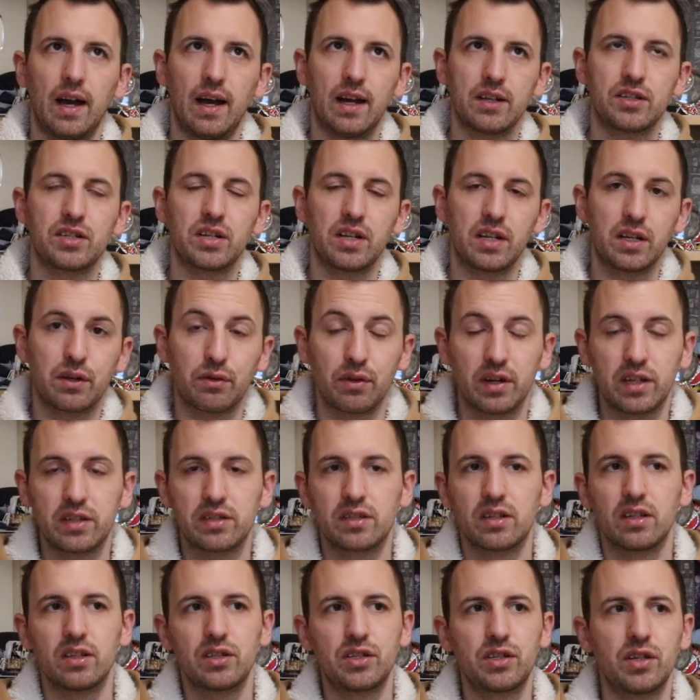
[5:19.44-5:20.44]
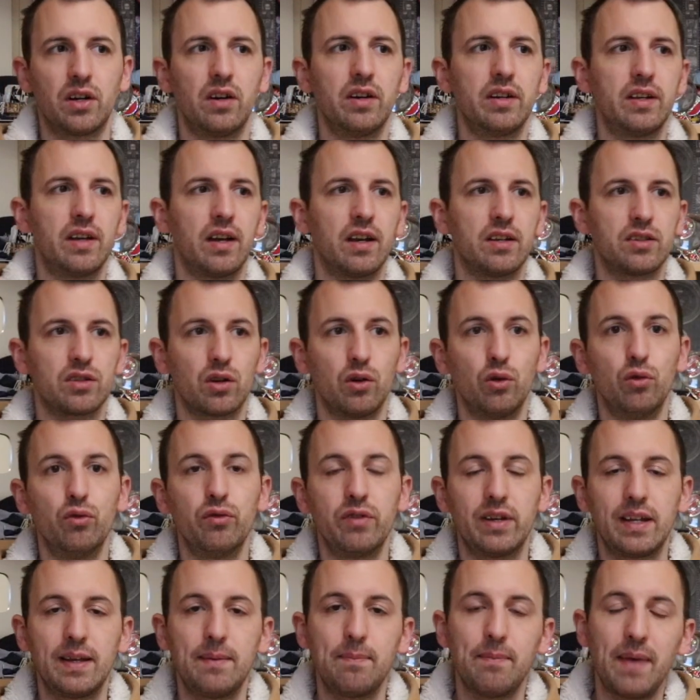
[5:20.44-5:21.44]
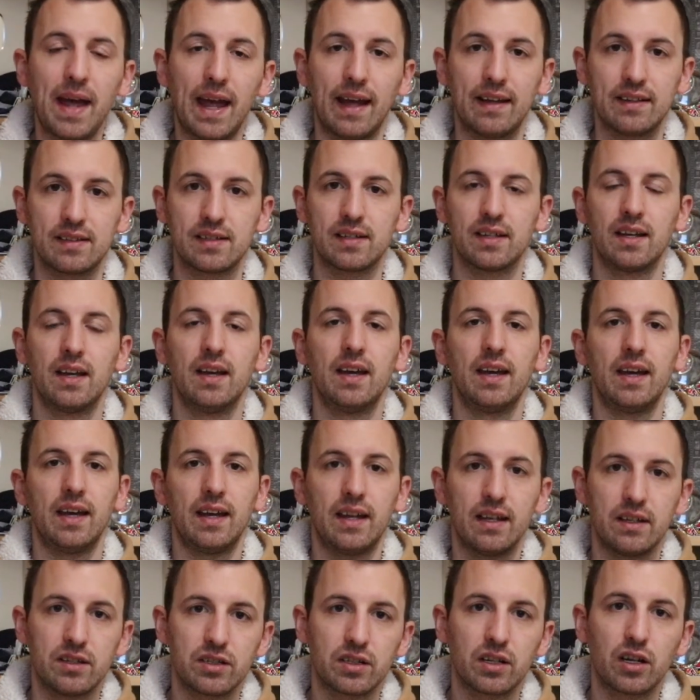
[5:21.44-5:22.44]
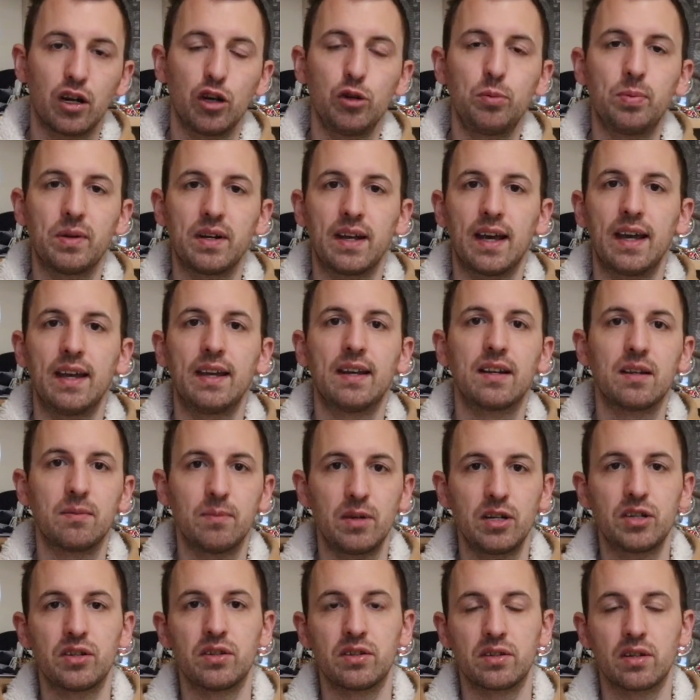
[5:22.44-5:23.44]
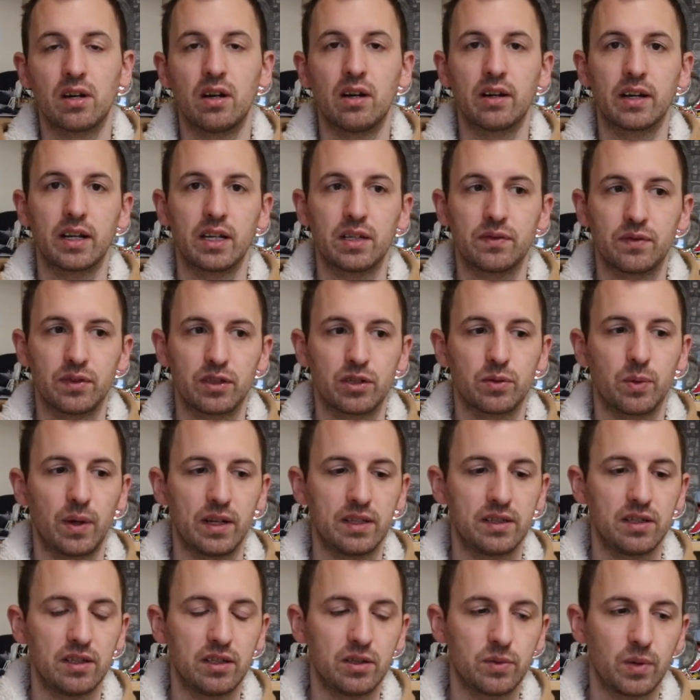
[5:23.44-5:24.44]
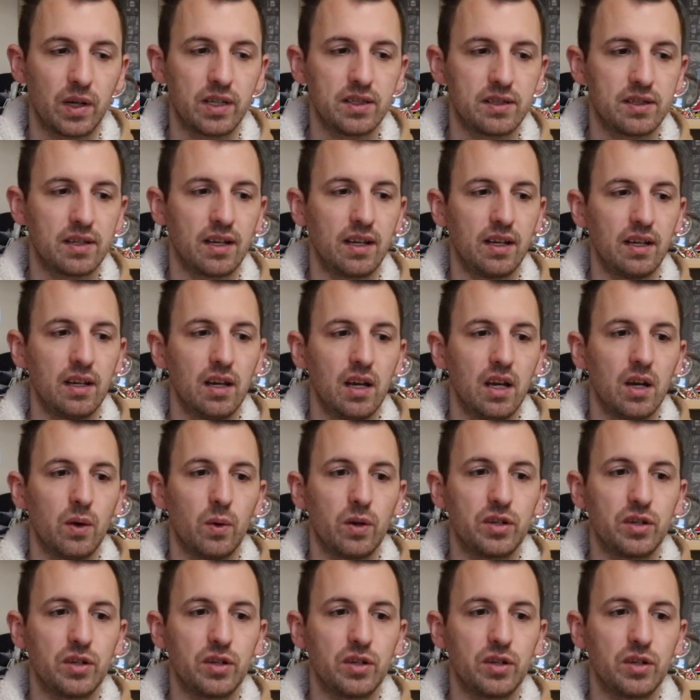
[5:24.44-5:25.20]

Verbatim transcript: Actually, Chris, China has already met its Copenhagen emission targets for 2020,